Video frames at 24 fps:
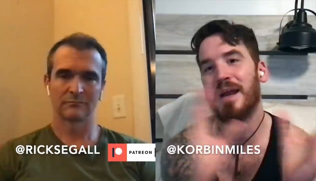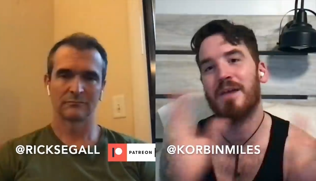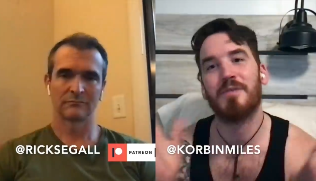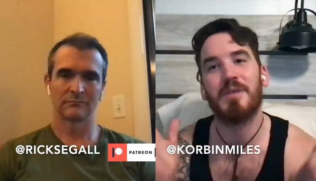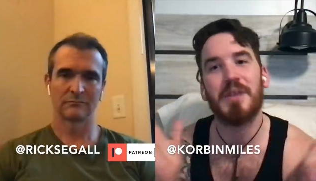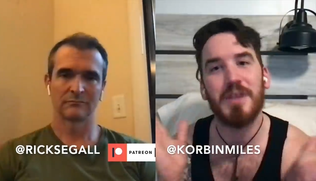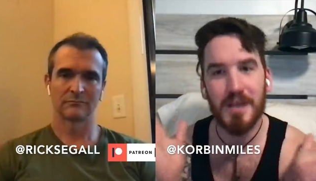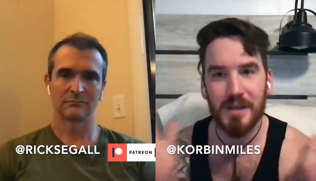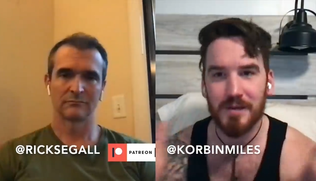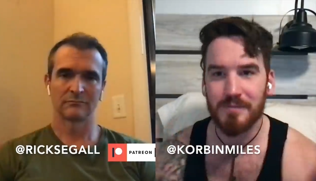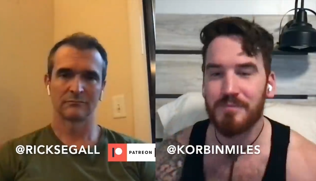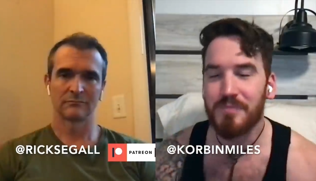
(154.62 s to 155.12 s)

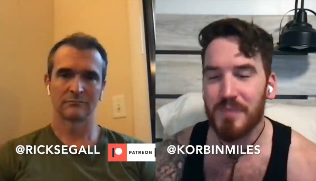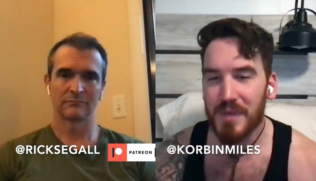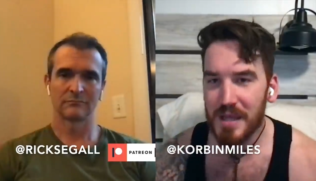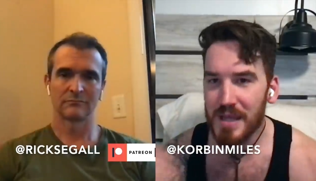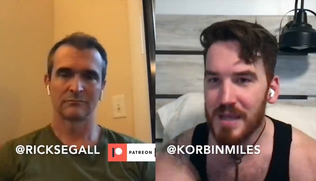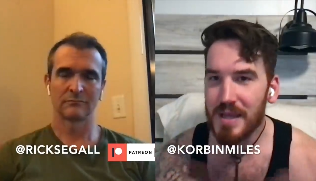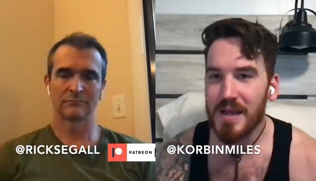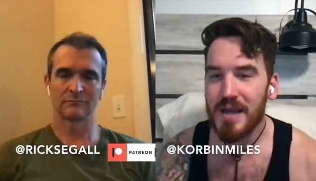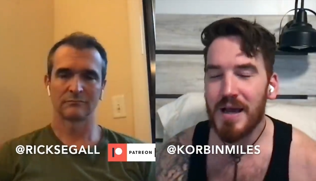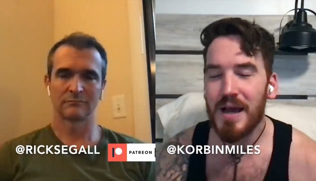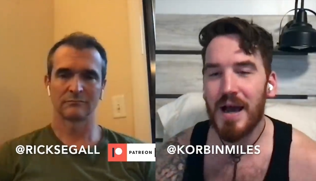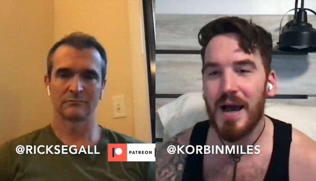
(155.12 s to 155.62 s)
Speaker 1: Everything.
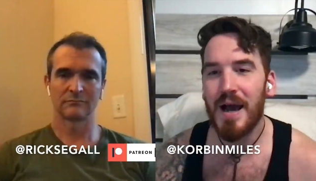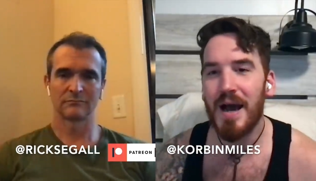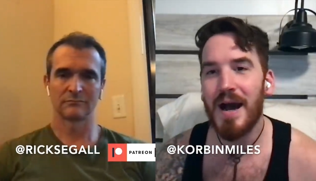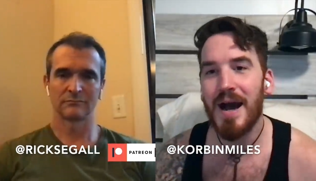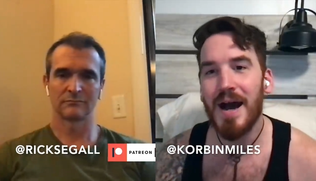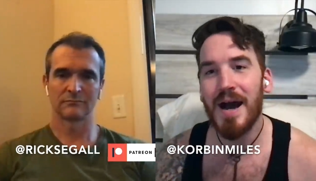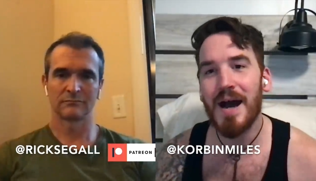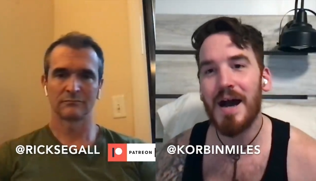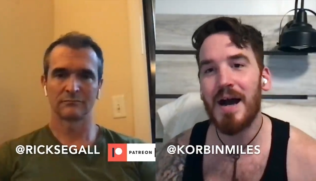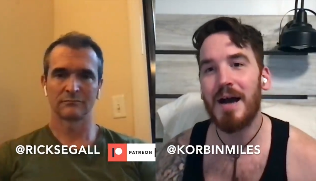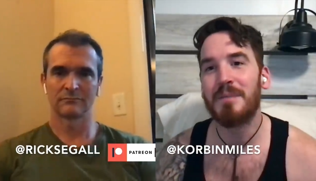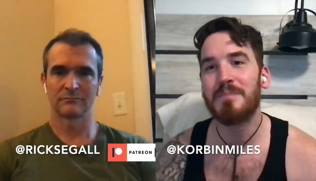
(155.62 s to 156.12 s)

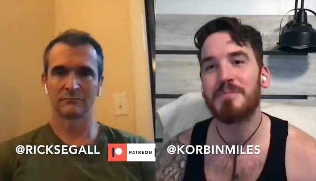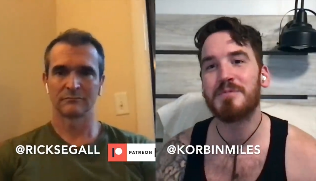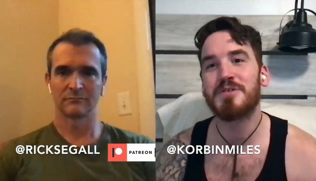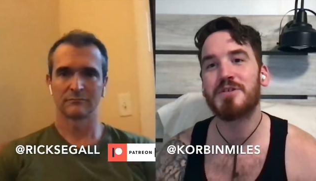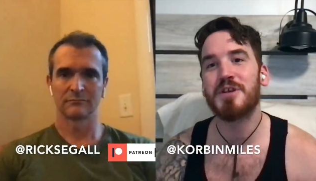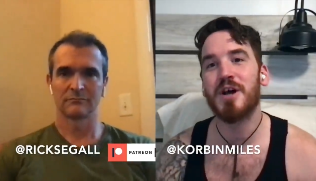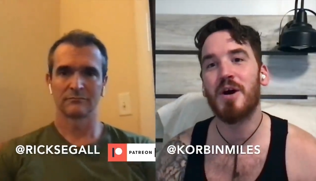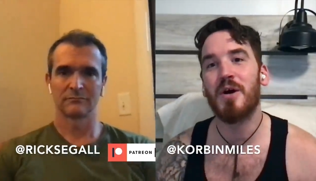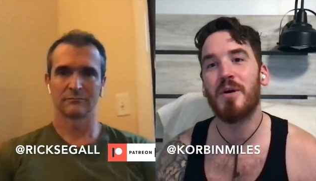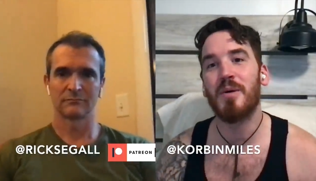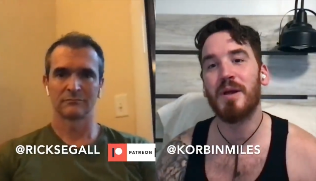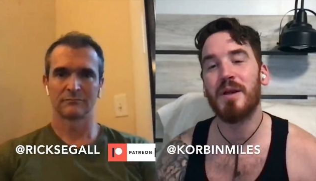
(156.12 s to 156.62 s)

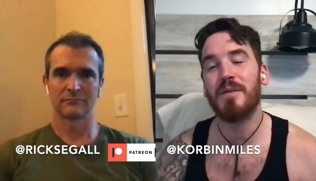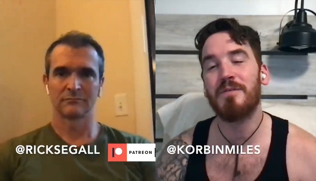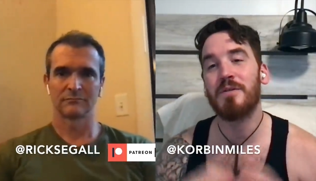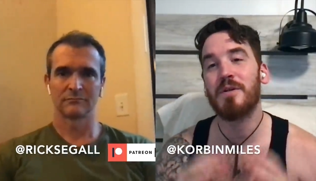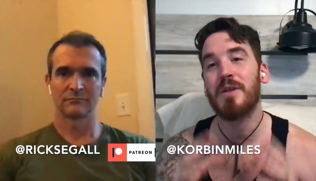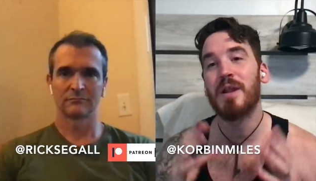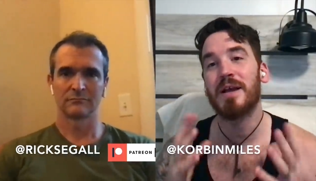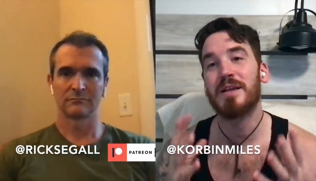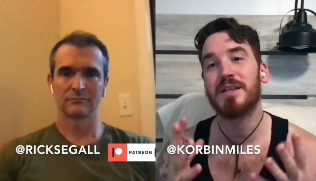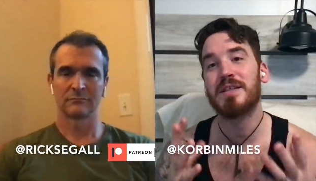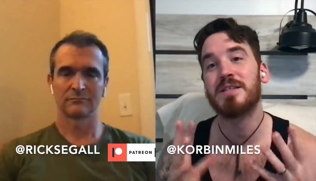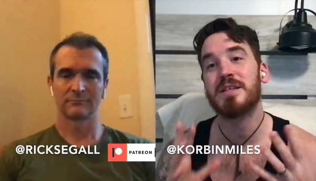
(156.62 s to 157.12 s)
So if you'd
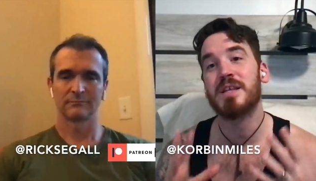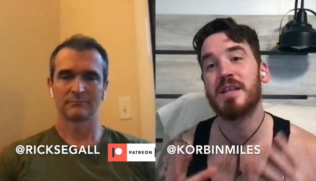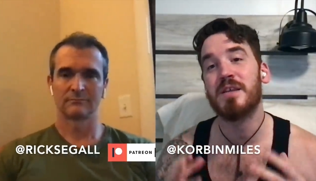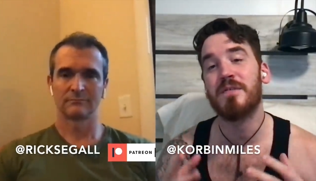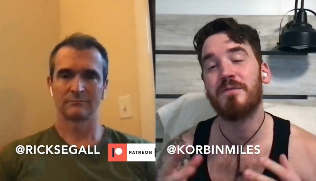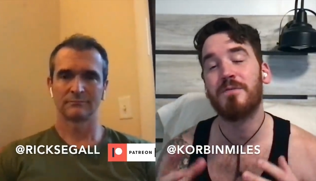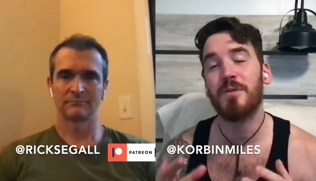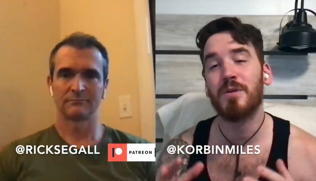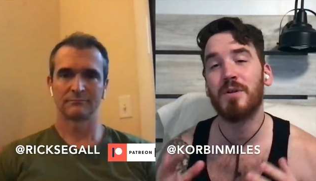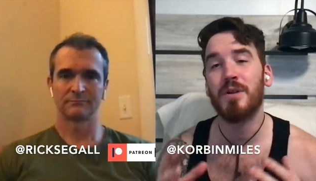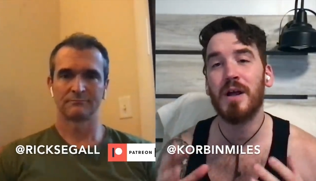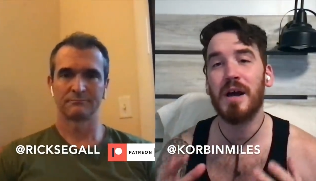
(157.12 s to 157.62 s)
like to see the
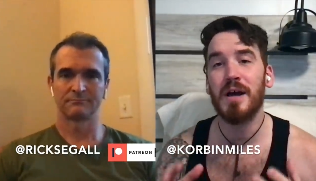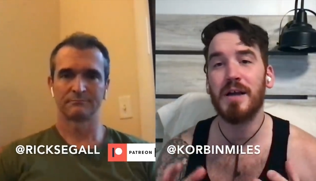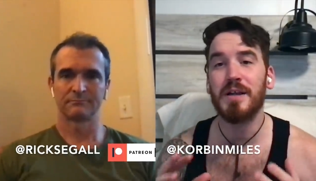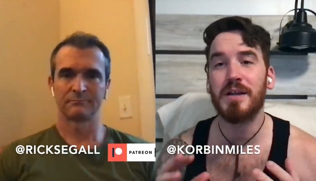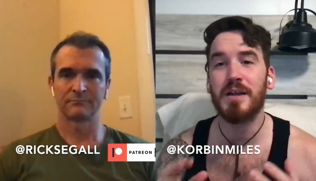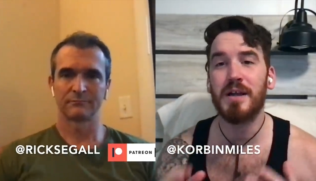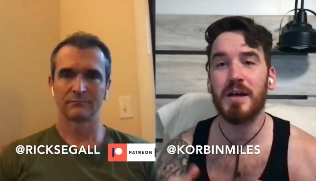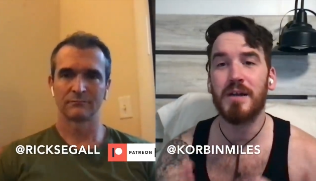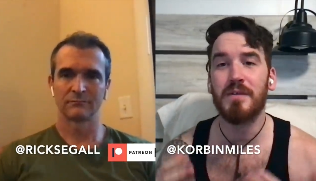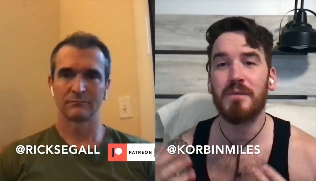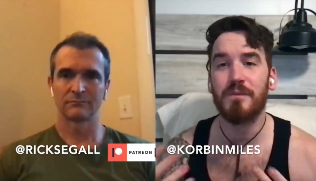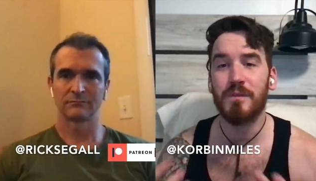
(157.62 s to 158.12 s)
full
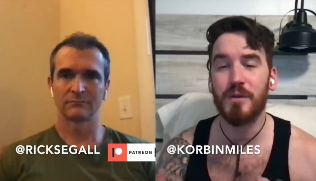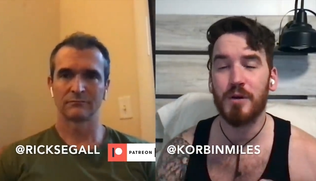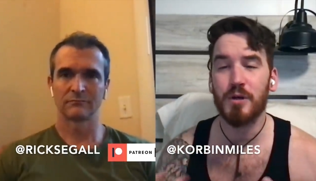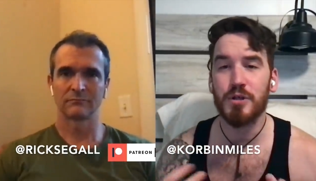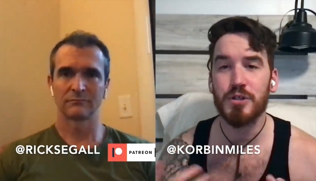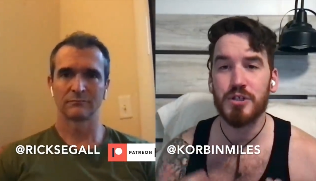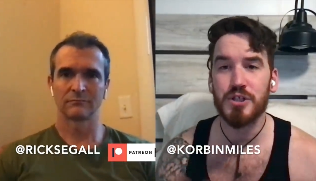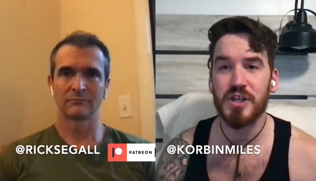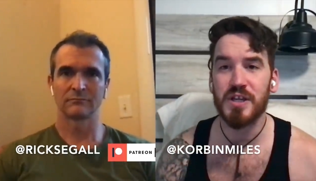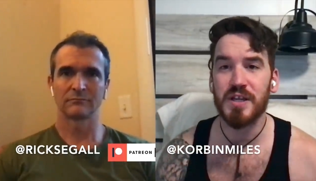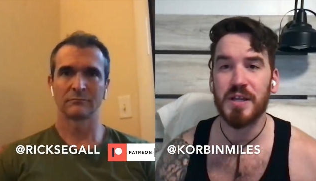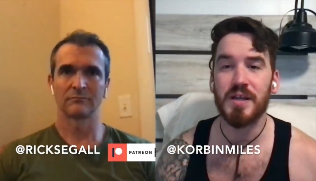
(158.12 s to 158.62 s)
uncut
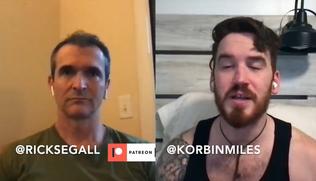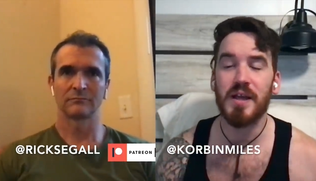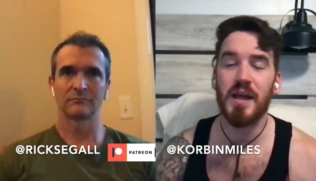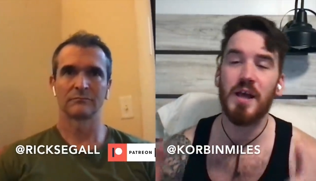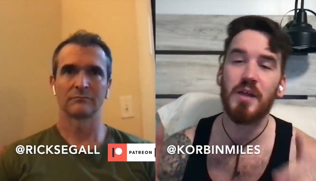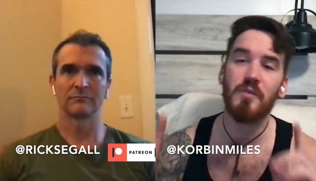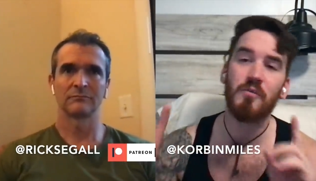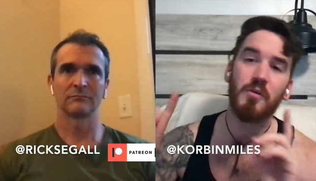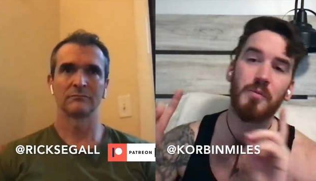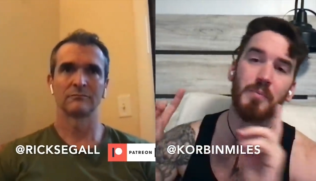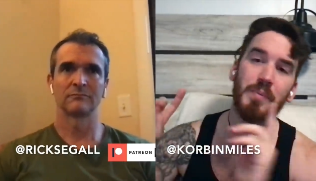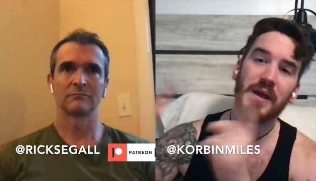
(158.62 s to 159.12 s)
version, head
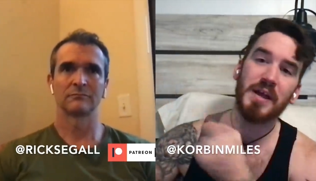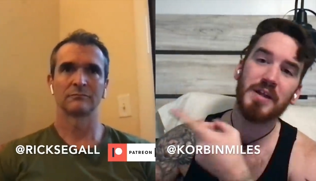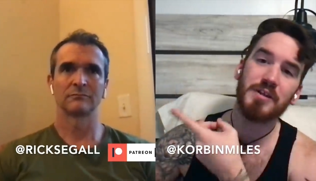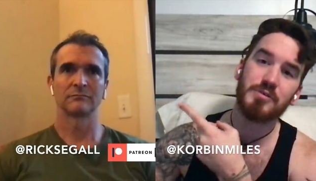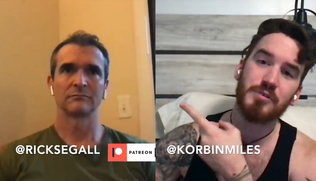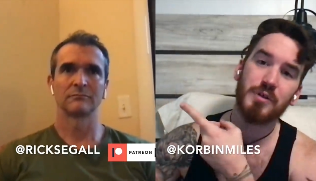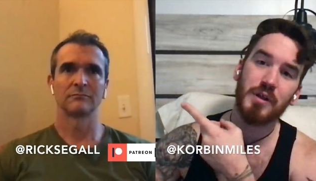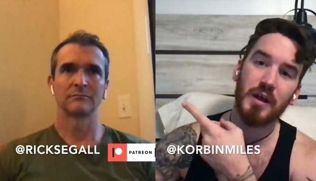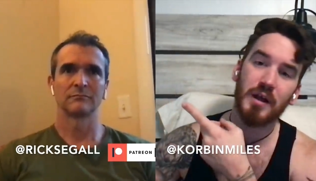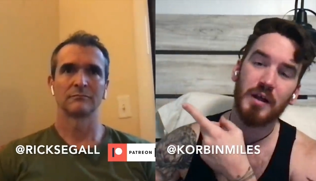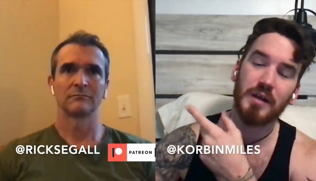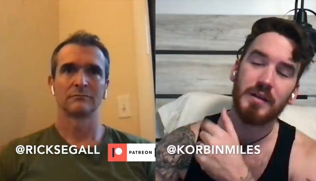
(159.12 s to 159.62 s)
over to
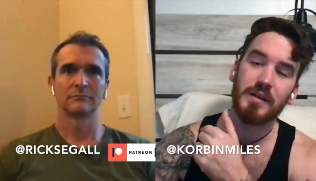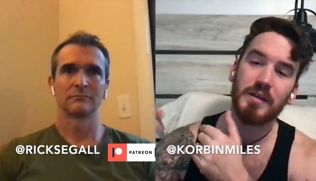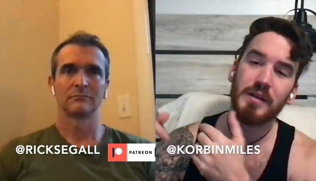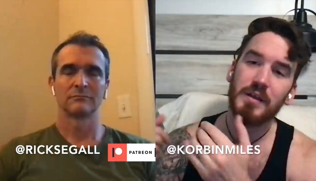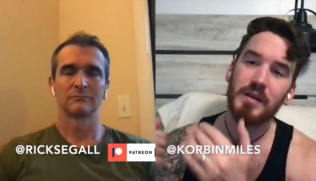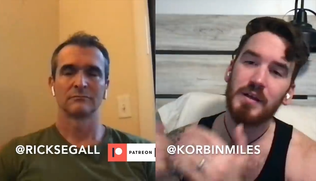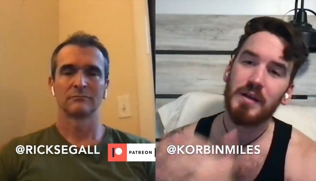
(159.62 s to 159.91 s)
Patreon.